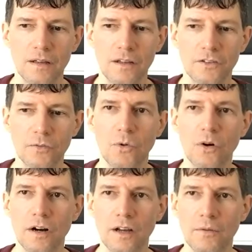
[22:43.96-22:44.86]
its
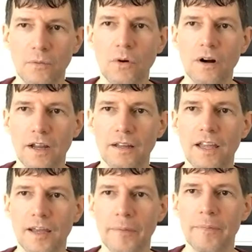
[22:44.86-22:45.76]
war warhead
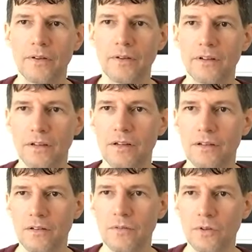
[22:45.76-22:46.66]
capability
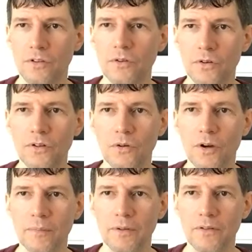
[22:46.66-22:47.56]
with nuclear
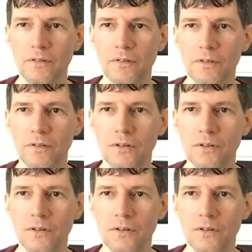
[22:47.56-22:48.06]
weapons